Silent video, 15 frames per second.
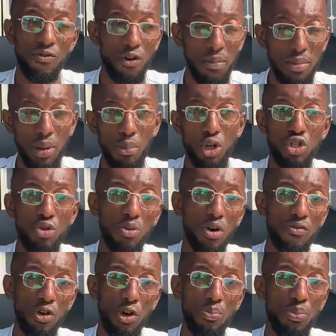from the bottom
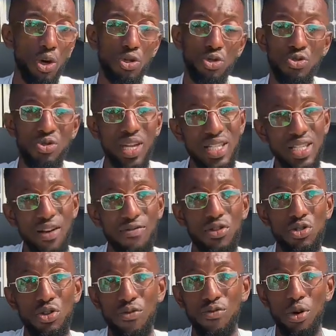of your pond to the
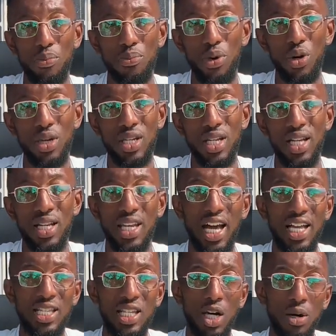surface of your pond.
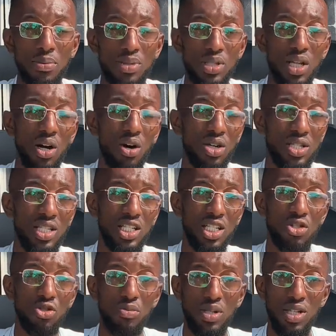That helps
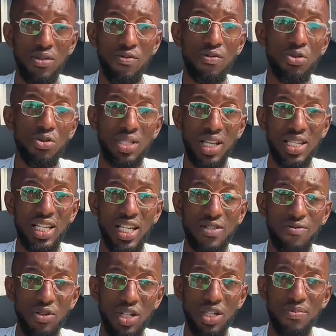oxygen to be diffused
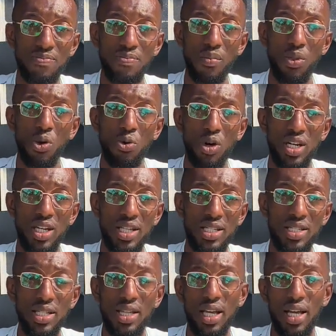successfully. What
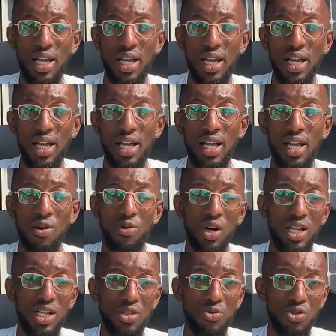this, uh,
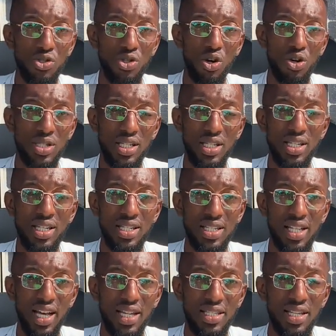what this results in
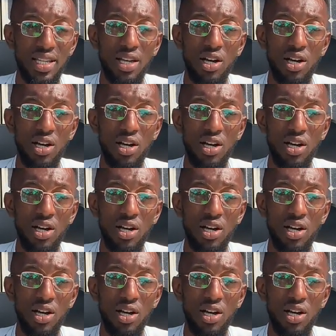is that